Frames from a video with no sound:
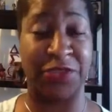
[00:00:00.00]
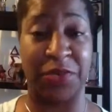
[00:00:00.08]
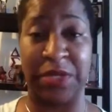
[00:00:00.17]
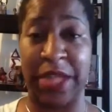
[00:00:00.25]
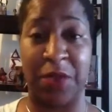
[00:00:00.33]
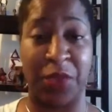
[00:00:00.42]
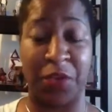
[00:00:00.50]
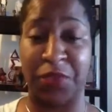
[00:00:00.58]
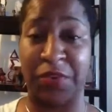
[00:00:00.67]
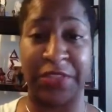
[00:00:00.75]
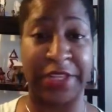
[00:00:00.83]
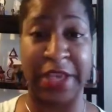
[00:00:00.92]
doing that work
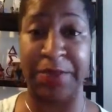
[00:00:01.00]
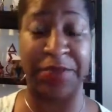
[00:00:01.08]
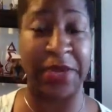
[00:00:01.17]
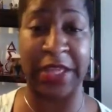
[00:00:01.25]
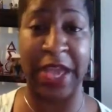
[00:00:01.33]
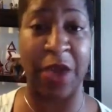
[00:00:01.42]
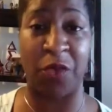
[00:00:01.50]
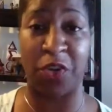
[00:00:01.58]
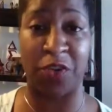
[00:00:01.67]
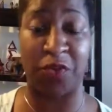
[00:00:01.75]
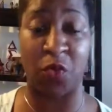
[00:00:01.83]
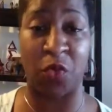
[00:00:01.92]
for the company I
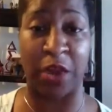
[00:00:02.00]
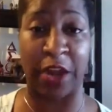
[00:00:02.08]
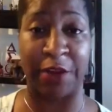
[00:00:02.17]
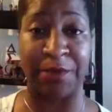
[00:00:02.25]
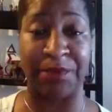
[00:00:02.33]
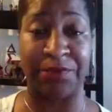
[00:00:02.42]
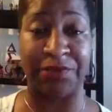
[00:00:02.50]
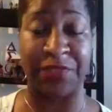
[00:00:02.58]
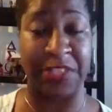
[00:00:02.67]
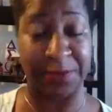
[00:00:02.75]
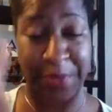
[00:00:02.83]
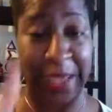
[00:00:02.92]
work for,
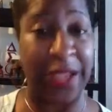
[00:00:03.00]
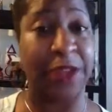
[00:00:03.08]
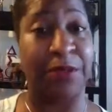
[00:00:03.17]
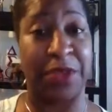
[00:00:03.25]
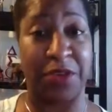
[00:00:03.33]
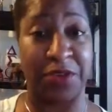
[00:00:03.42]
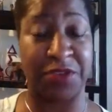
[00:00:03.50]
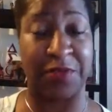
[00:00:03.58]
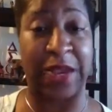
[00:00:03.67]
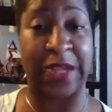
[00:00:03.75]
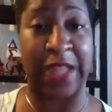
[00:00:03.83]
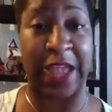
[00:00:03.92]
just paying the bills
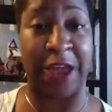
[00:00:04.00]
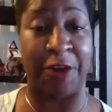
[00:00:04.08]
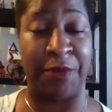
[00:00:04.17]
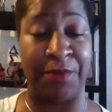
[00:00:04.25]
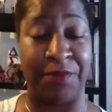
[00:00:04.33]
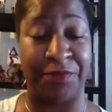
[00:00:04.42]
right now,